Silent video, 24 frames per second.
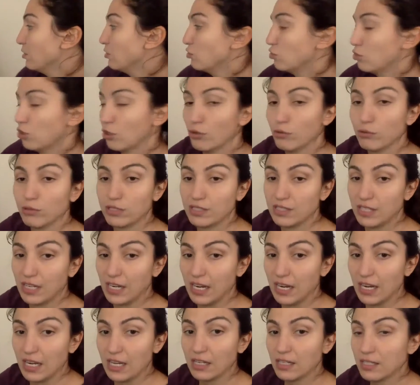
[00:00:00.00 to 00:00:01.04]
chose
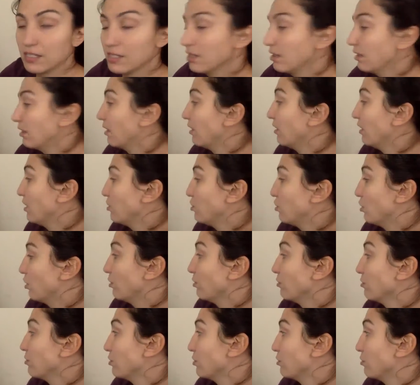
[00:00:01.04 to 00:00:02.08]
sand than they
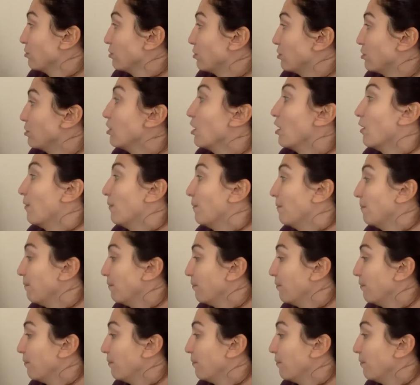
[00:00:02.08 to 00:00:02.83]
chose snow.